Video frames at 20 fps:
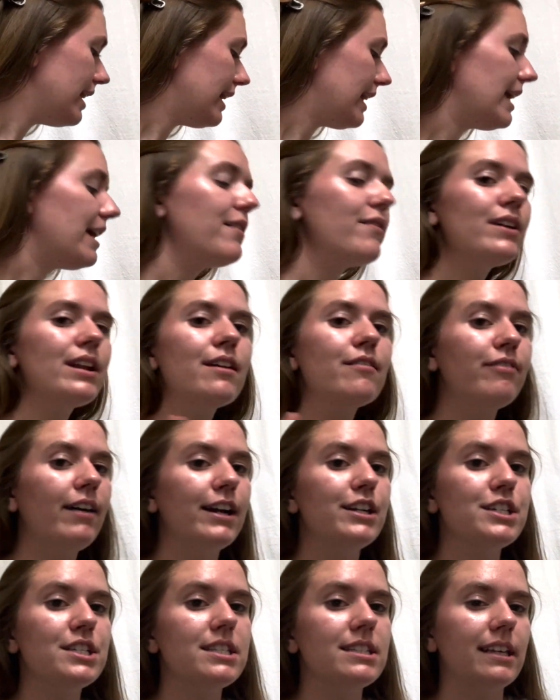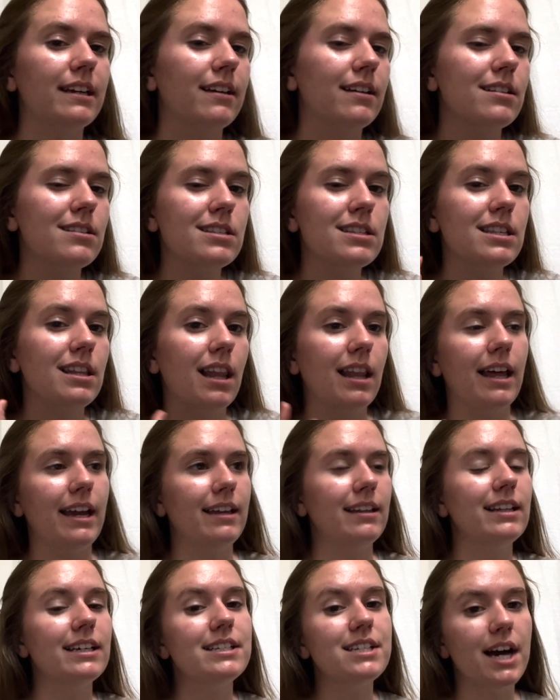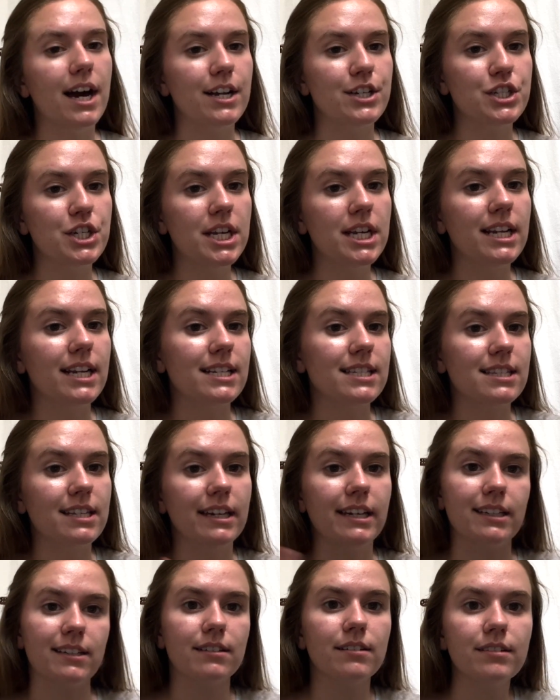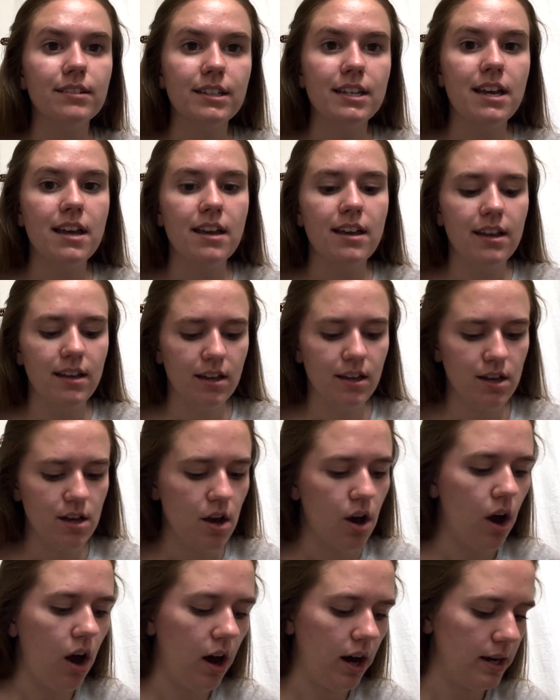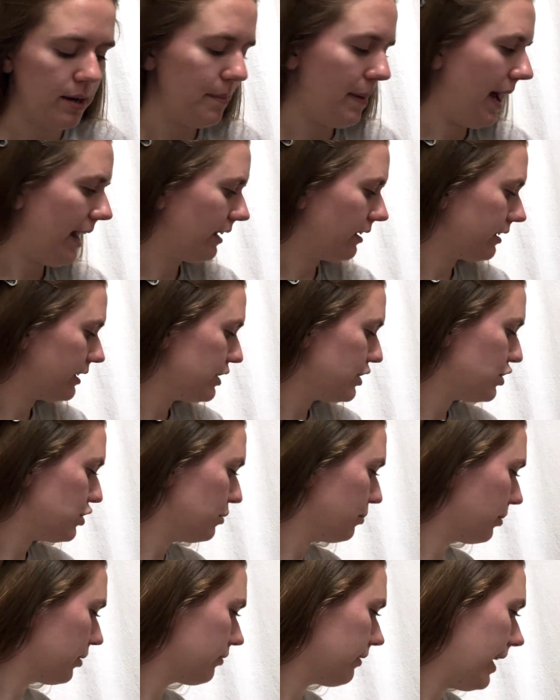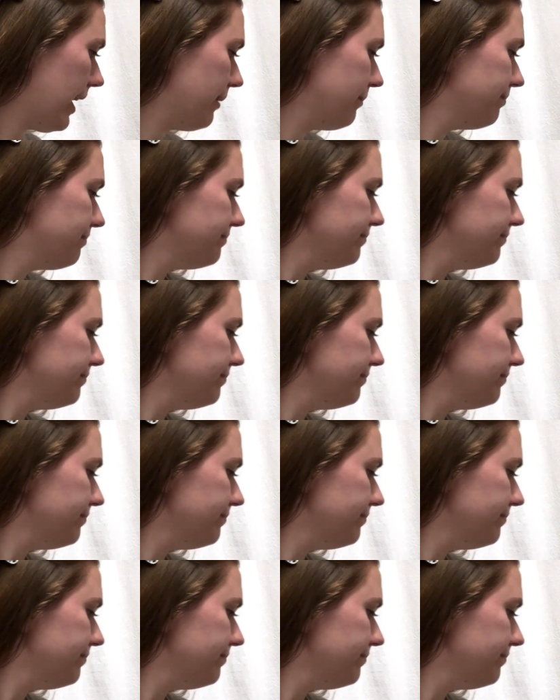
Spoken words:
Even if I just like slightly touch it, it's like automatically super red.